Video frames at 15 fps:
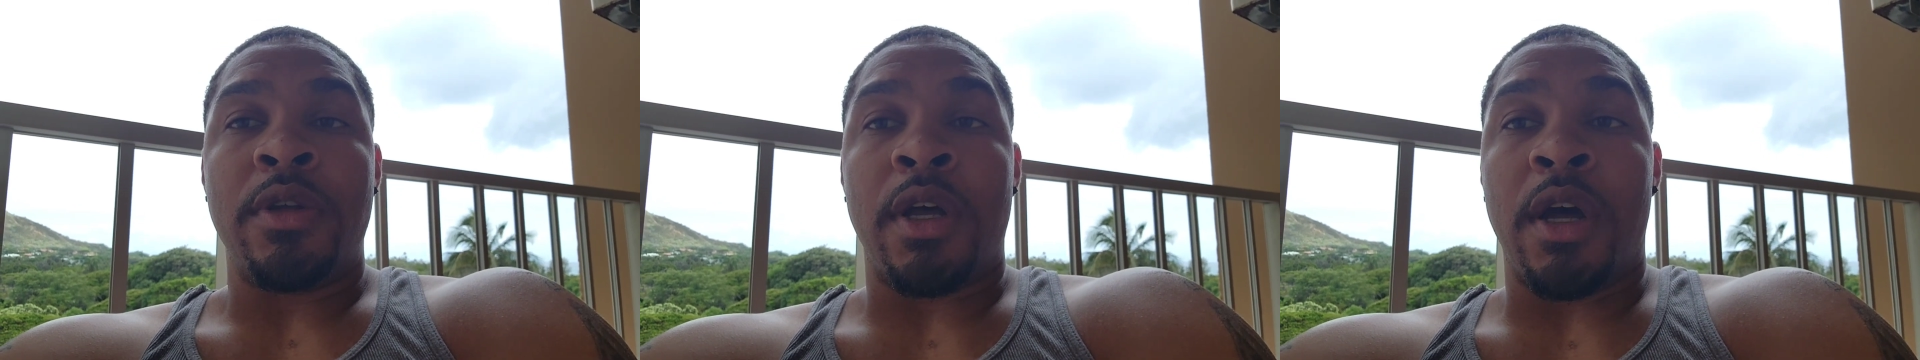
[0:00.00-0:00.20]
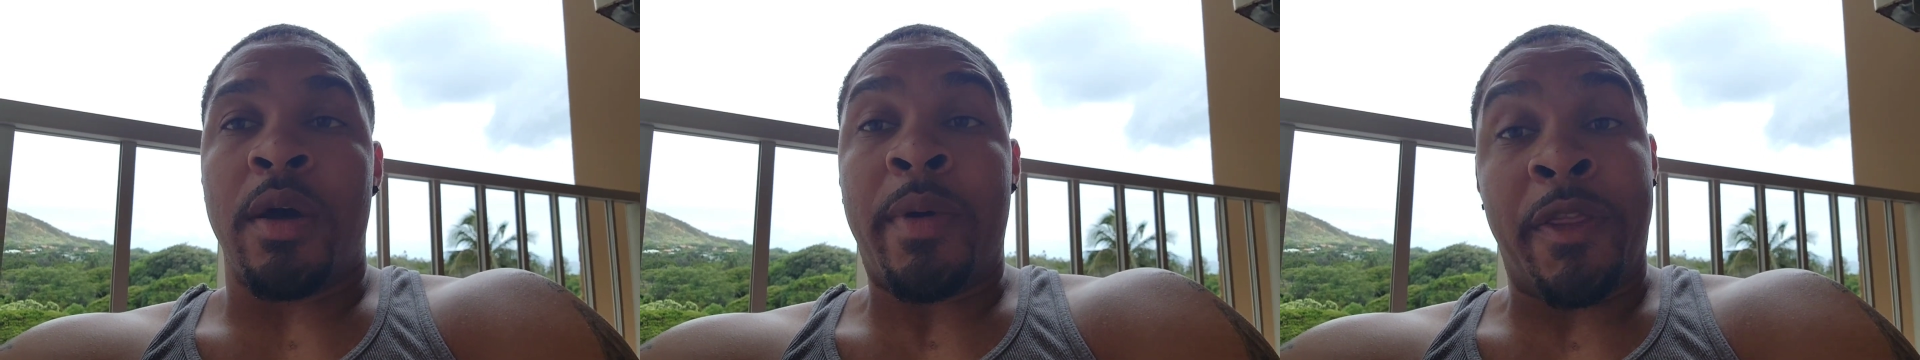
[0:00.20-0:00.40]

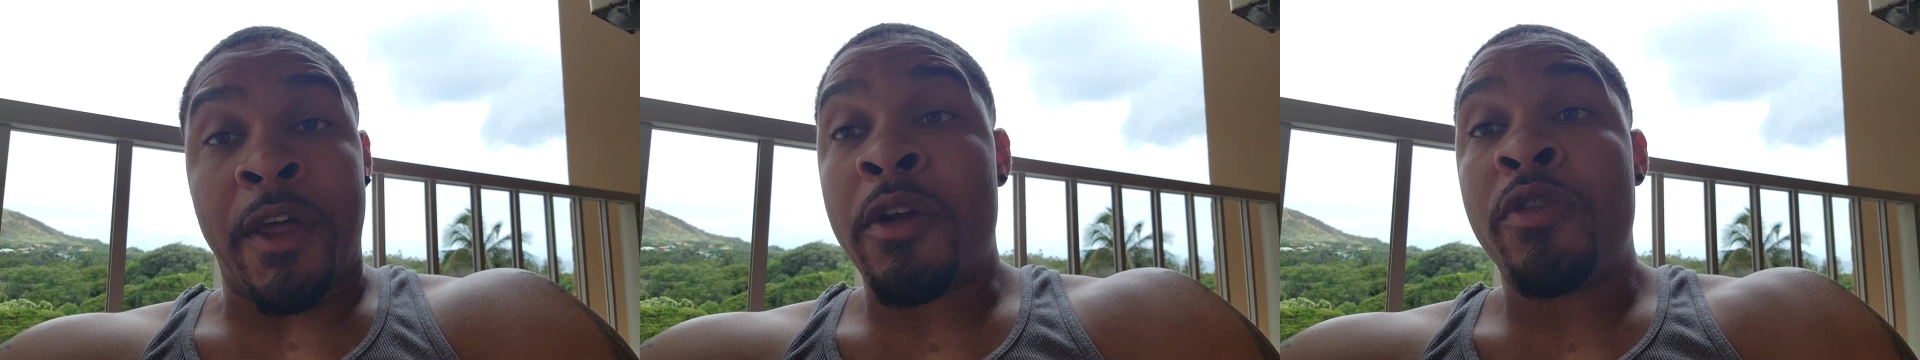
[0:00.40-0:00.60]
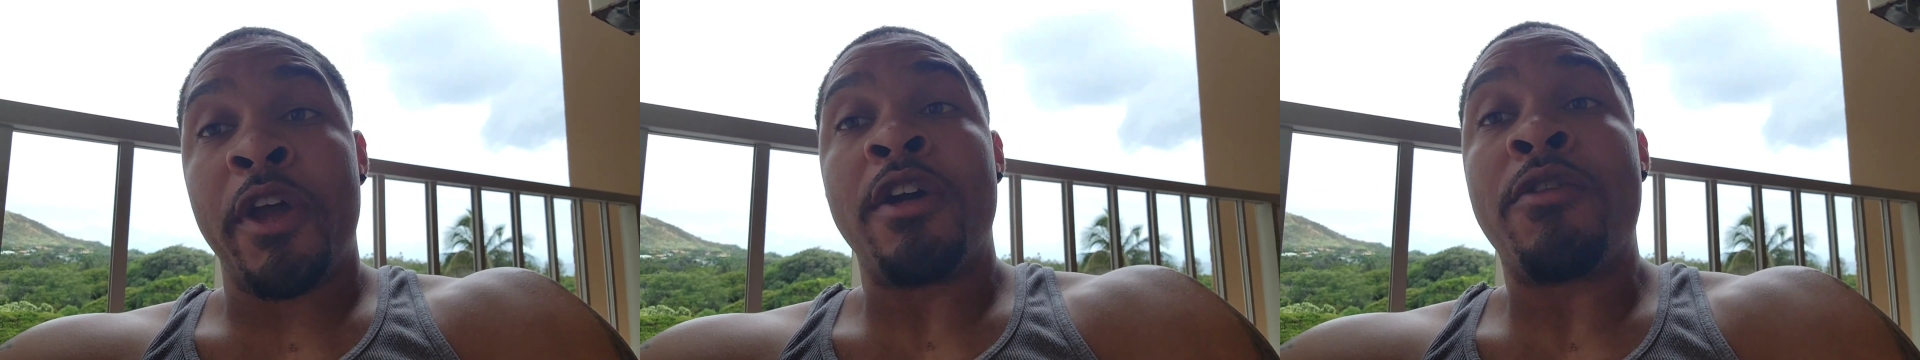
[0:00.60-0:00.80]
um, and
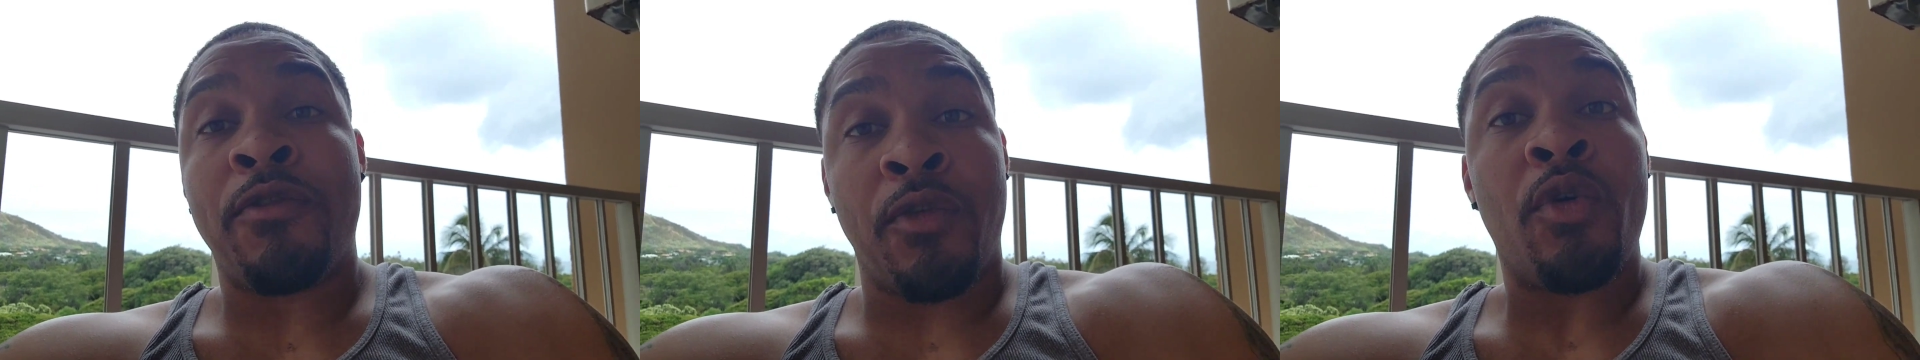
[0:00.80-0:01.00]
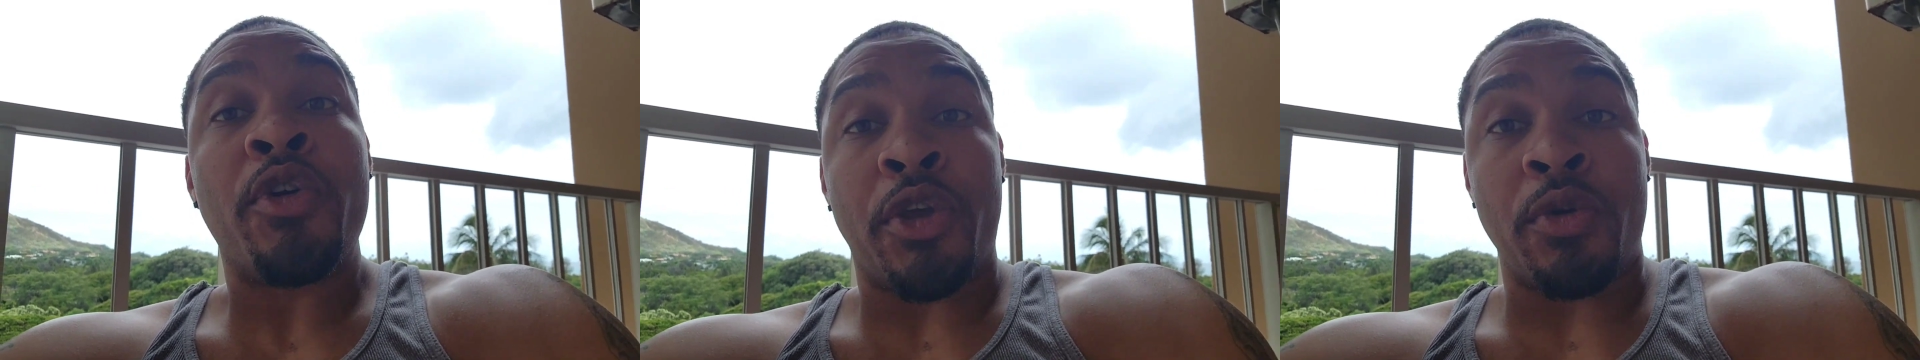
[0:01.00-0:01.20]
they're there
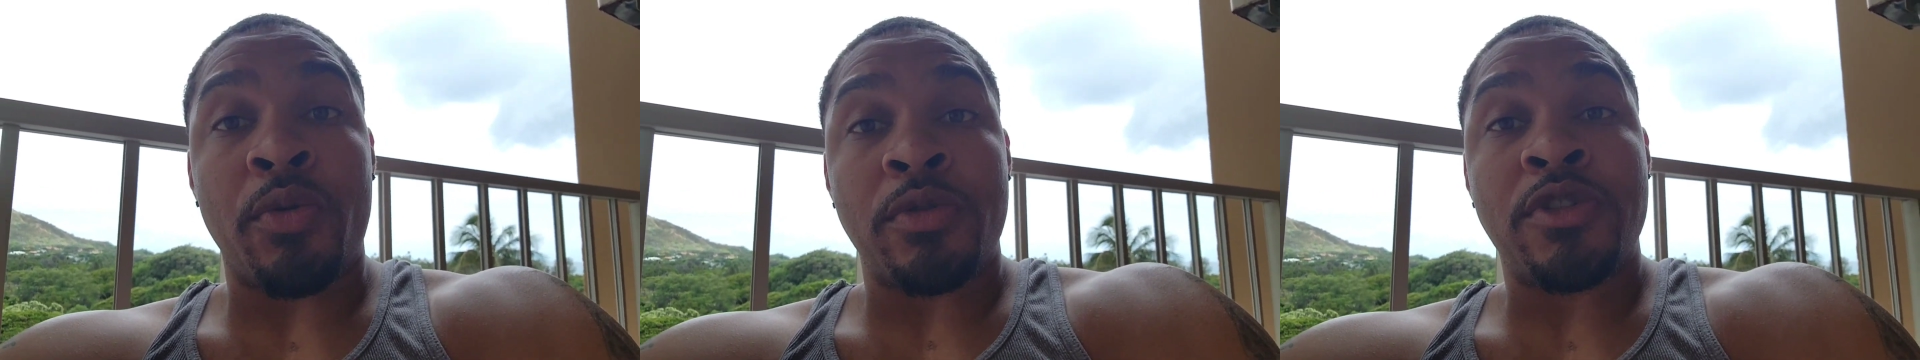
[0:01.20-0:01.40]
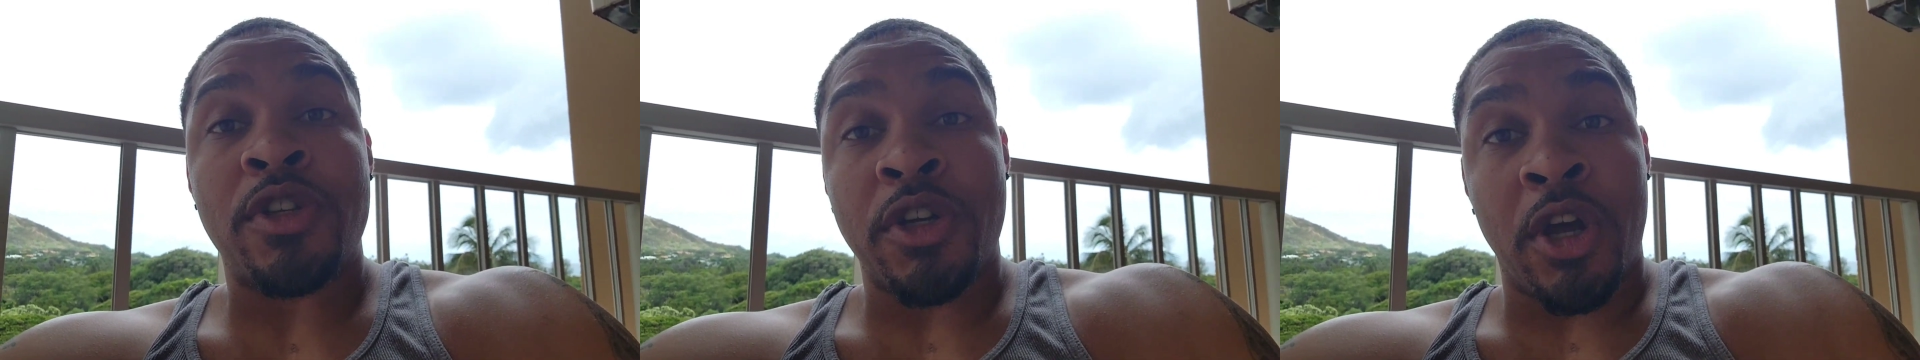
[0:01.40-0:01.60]
for you
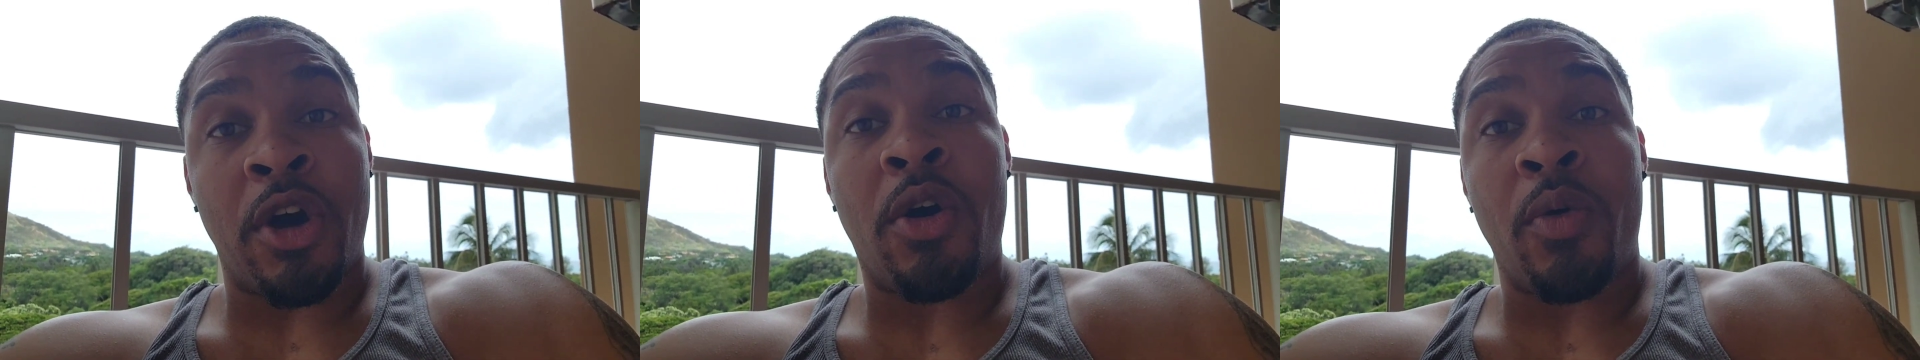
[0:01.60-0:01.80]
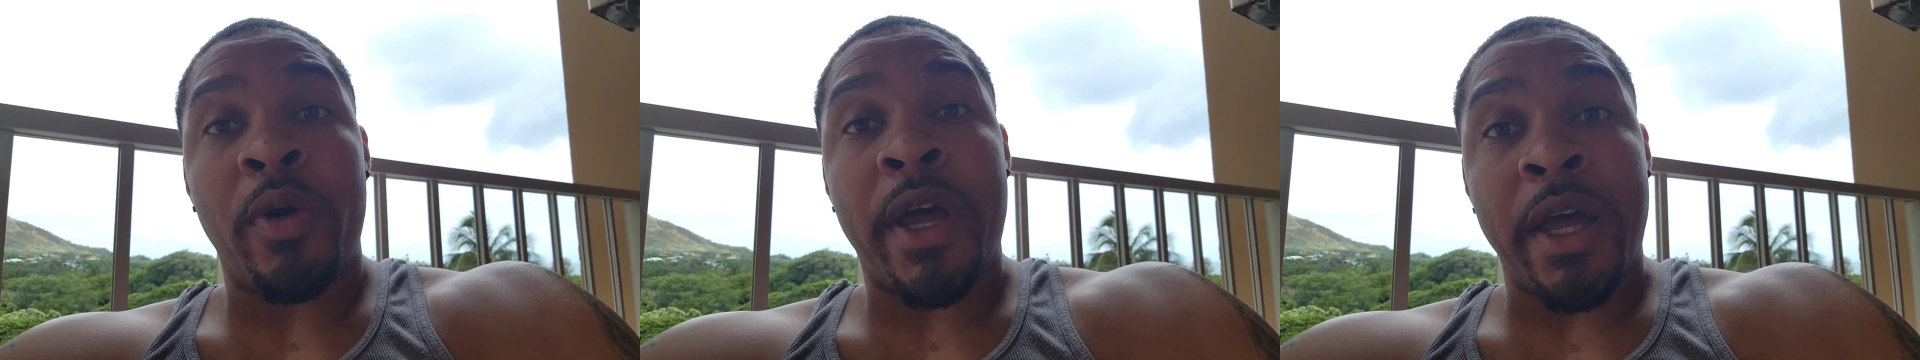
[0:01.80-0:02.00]
to
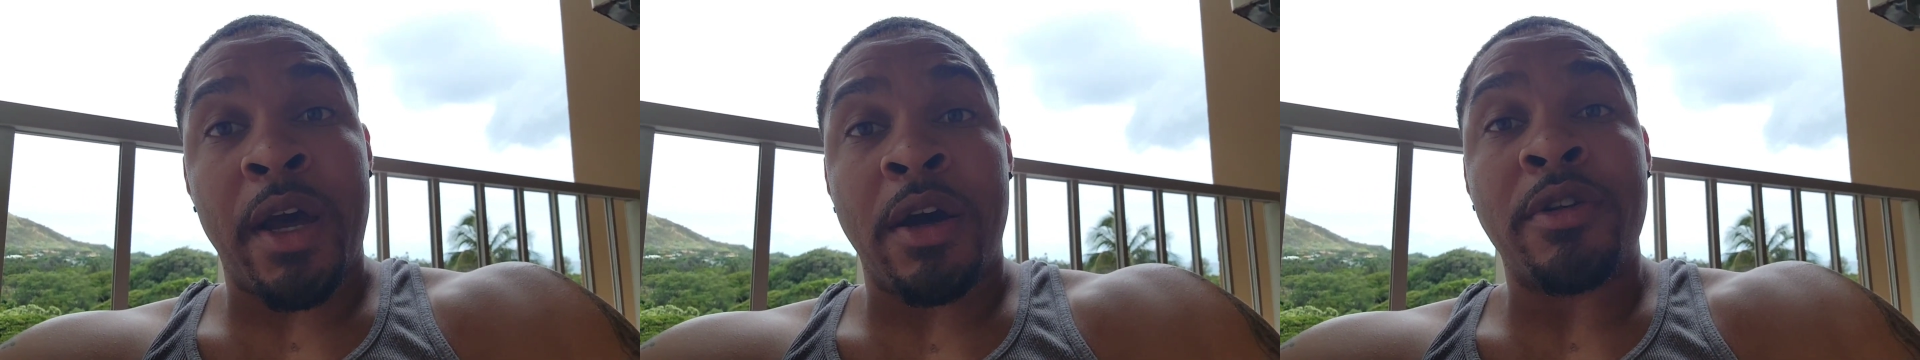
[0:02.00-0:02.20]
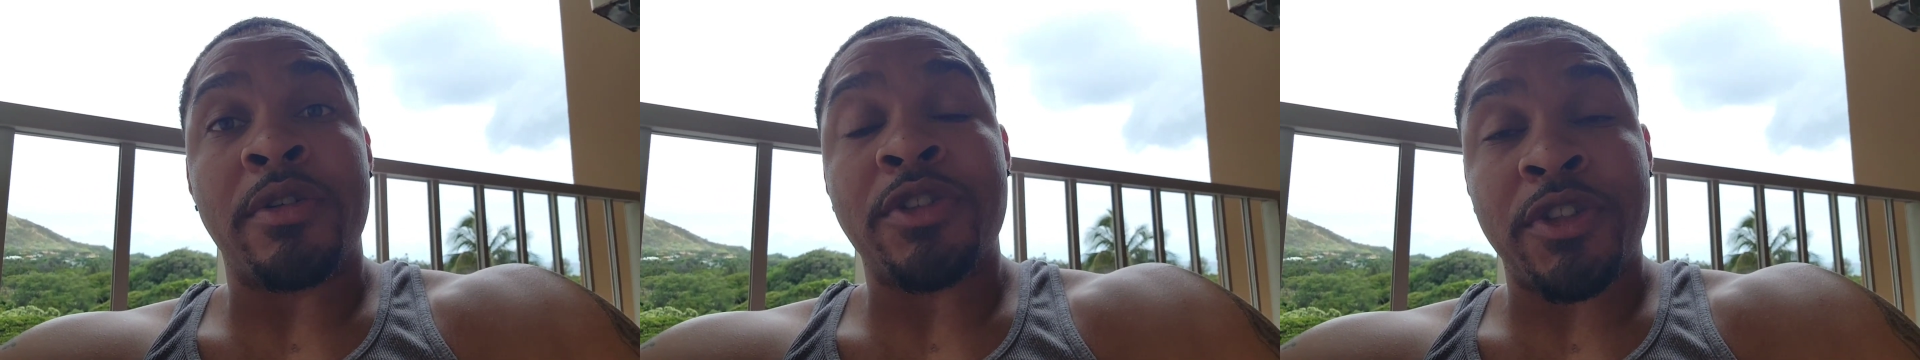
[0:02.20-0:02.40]
go and
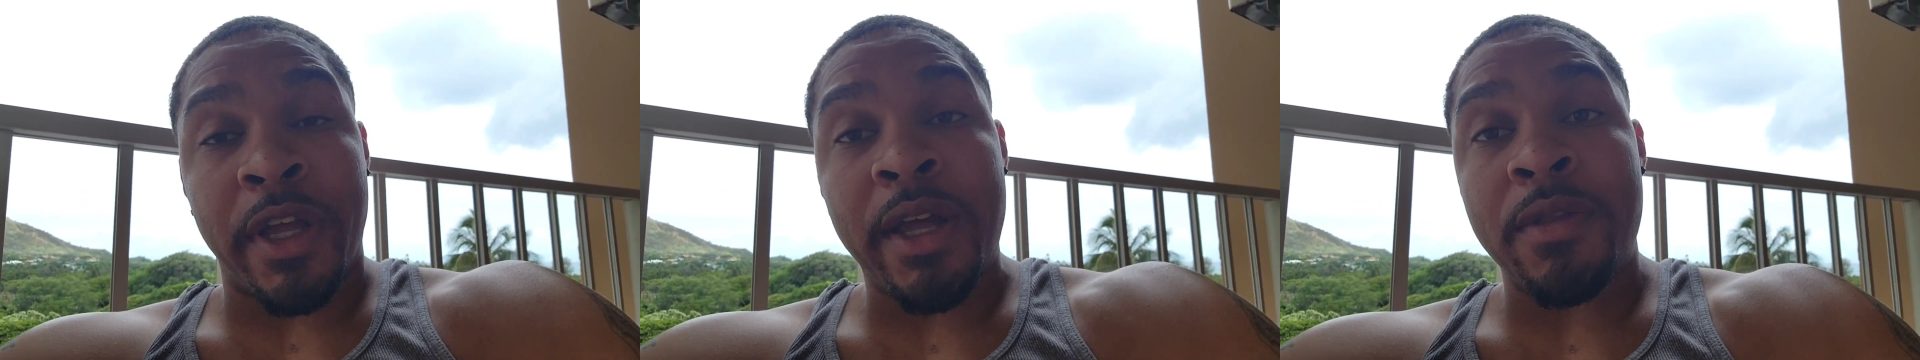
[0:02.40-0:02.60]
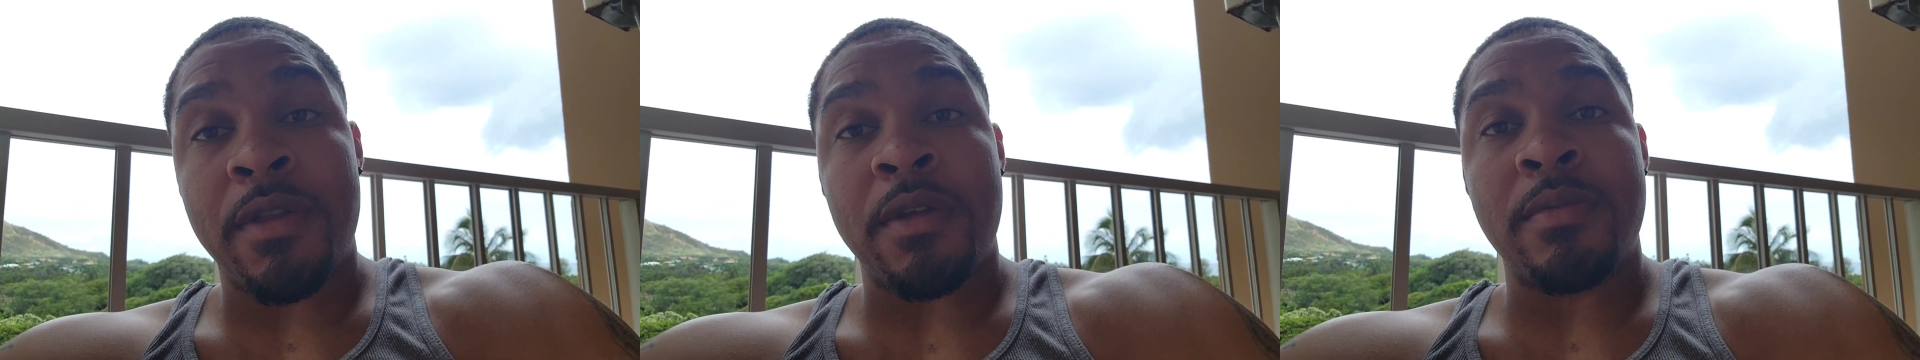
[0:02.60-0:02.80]

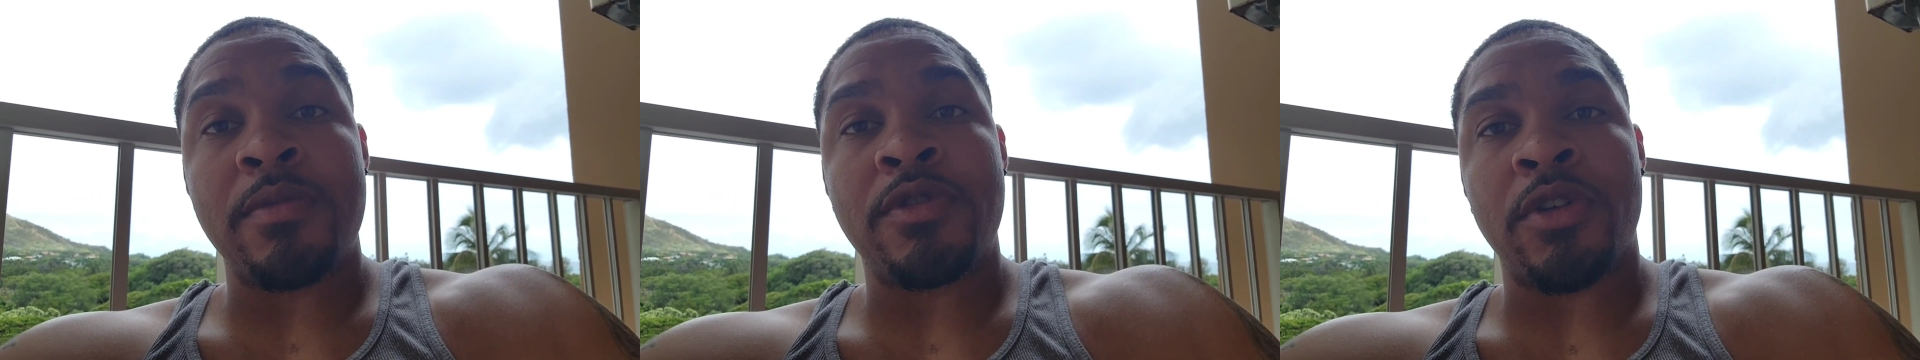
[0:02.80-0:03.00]
understand them.